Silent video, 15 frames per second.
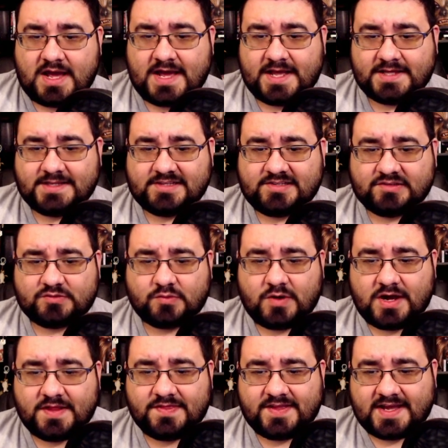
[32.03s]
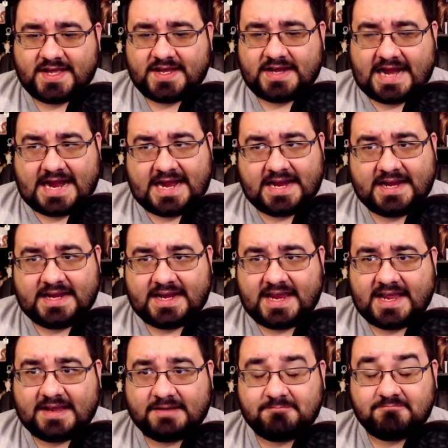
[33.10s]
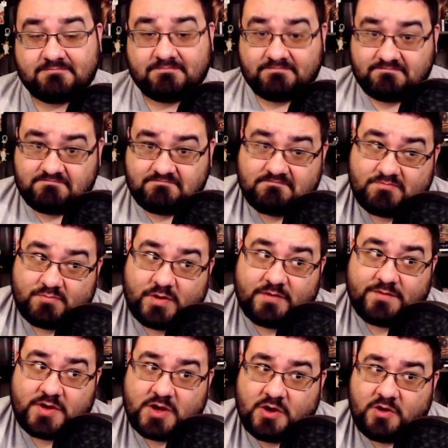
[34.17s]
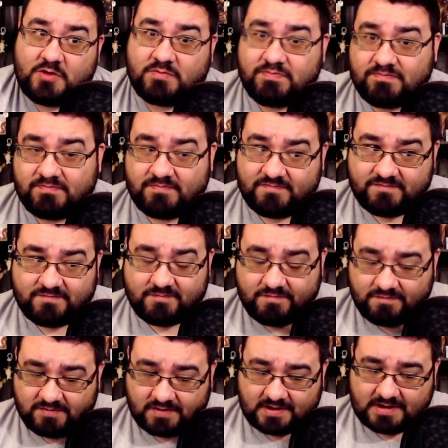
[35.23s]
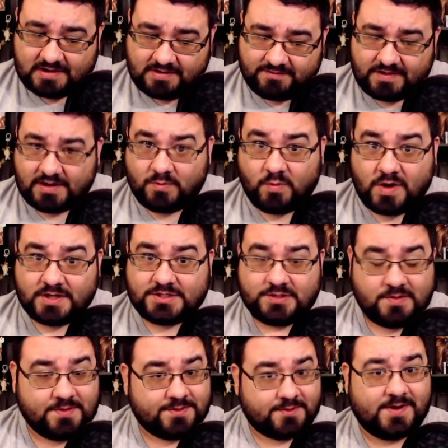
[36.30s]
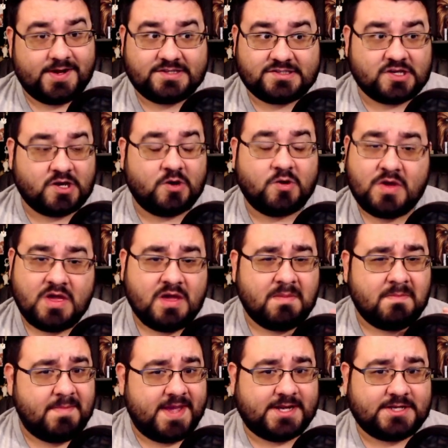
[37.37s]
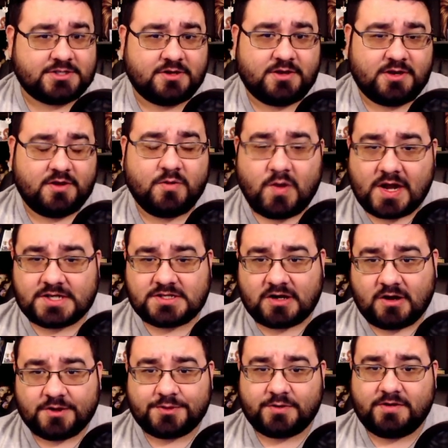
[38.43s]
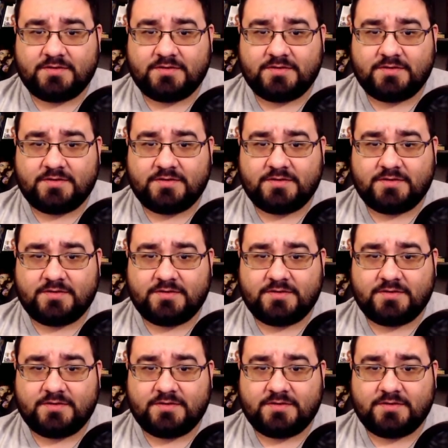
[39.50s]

this is one that I reviewed for volume 1, 2, and 3, so make sure you watch all three